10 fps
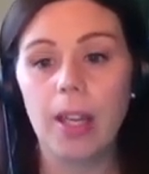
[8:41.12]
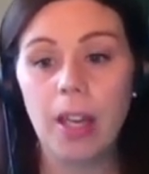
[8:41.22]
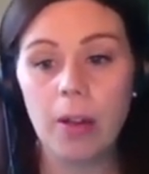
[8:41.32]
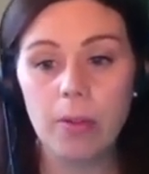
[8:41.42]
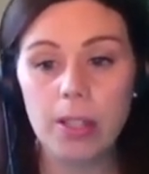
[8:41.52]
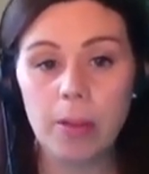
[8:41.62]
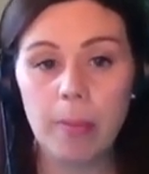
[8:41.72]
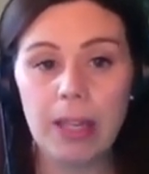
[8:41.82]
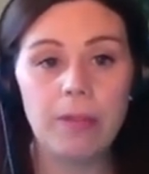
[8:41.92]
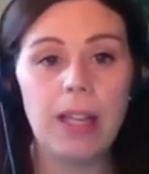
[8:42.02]
Now, some
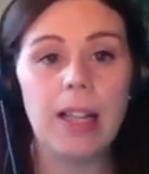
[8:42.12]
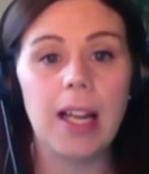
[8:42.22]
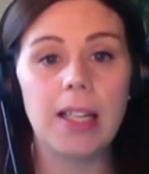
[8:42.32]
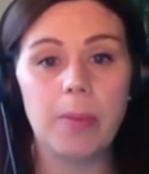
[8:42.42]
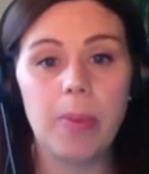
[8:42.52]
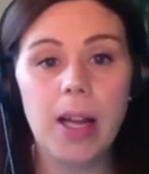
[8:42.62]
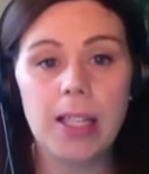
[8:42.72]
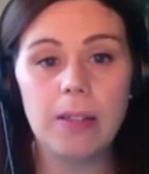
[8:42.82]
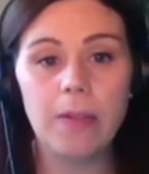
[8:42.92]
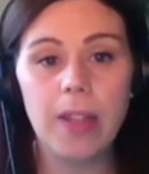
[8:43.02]
might feel that is a
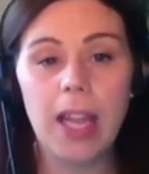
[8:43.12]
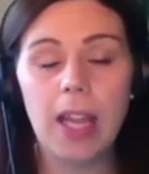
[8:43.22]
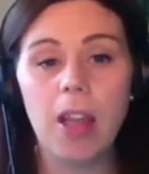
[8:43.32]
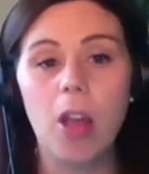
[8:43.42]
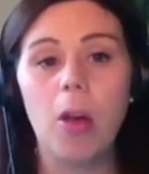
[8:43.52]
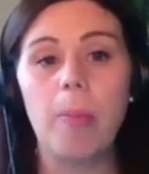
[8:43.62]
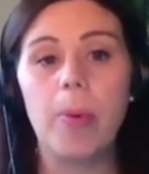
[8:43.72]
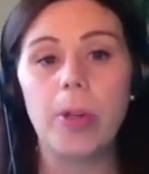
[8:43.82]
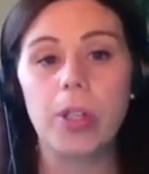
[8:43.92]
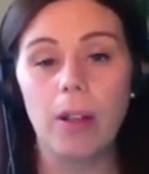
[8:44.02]
positive thing,
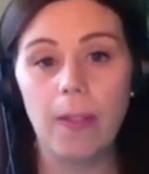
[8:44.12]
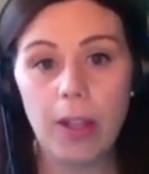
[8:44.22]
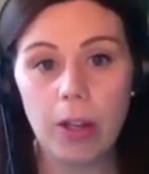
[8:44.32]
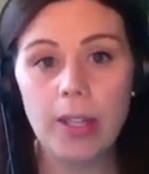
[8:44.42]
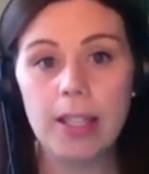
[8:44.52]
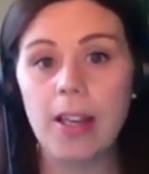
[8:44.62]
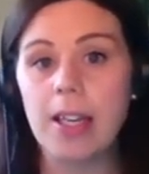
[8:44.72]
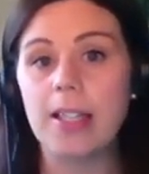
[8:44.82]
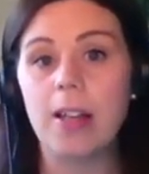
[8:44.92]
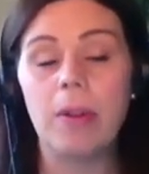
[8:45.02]
but the other
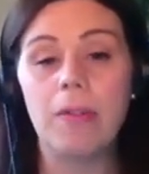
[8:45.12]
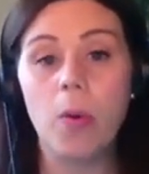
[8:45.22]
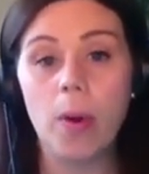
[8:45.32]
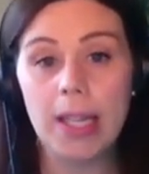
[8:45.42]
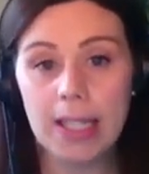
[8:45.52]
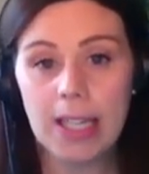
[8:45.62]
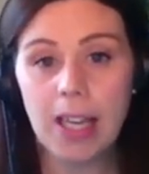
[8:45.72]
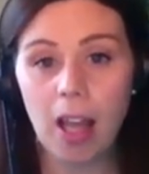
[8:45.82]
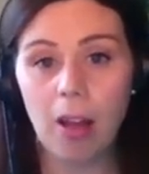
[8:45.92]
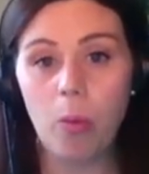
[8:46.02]
side is that we've no
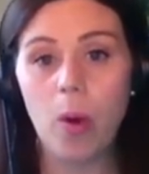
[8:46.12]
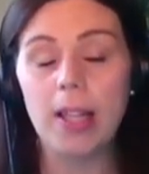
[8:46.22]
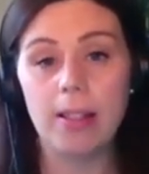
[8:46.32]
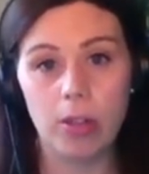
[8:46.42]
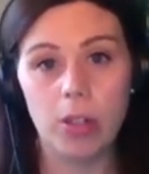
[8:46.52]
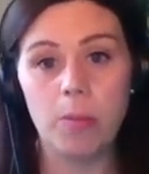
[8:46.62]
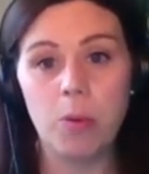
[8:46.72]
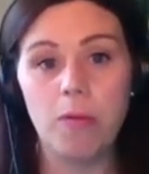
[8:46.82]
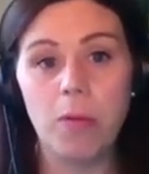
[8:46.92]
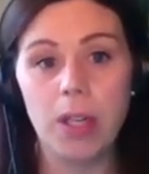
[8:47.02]
idea what such a
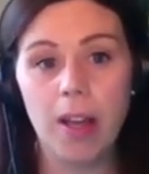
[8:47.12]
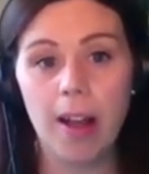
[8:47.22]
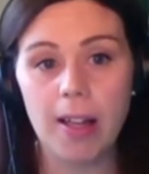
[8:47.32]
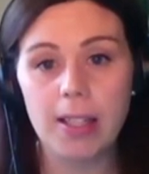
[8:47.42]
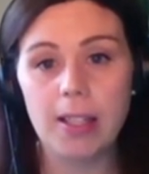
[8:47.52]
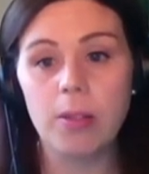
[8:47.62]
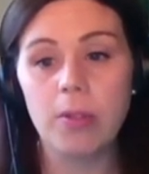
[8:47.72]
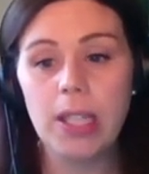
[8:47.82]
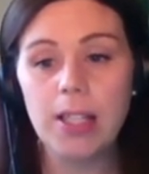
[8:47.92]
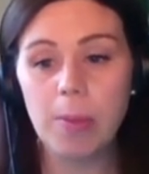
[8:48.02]
move would cost. So,
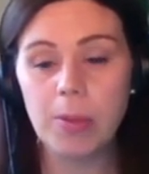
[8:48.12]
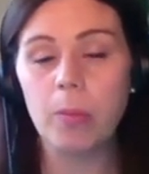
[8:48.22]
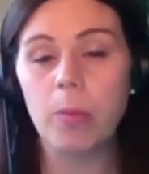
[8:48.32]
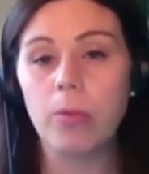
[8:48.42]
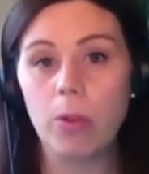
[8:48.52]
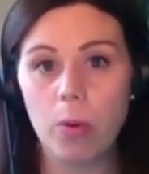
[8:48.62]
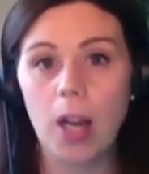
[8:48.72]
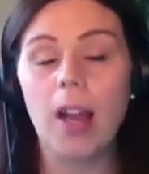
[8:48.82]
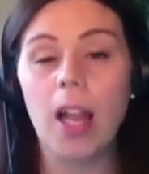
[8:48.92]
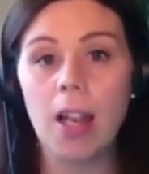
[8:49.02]
this option would
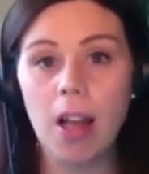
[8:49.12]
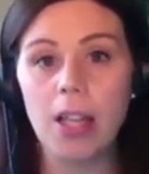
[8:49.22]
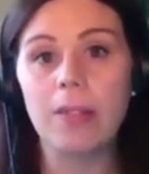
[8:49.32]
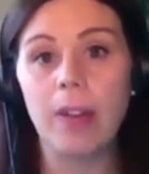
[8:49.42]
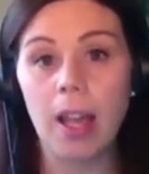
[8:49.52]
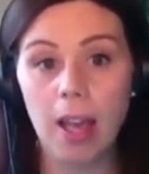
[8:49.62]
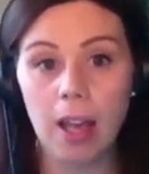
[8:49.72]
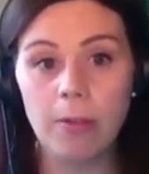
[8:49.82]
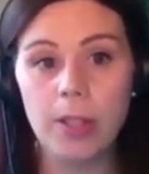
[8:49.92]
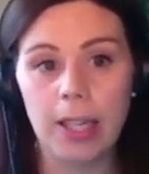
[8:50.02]
require a lot of
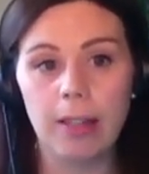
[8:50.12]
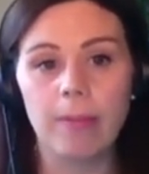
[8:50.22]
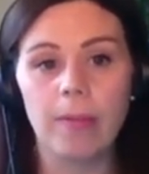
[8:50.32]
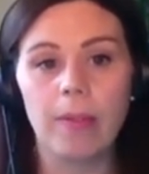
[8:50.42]
accounting.